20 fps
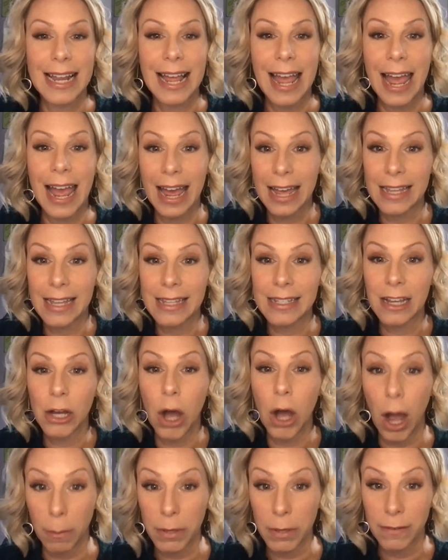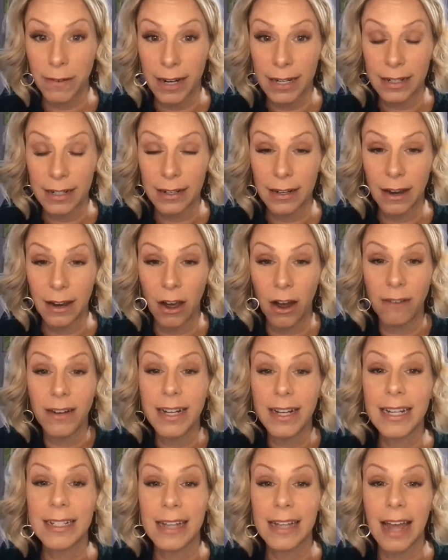has copyright
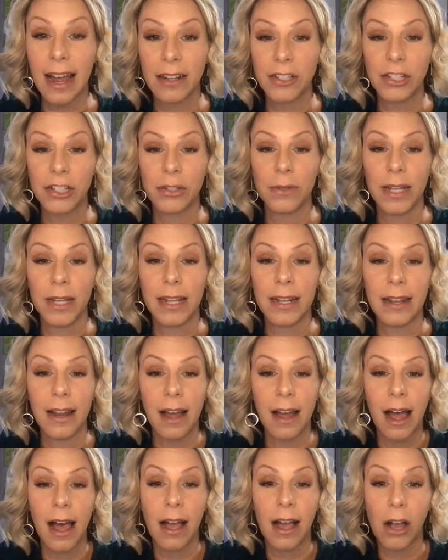already attached to it.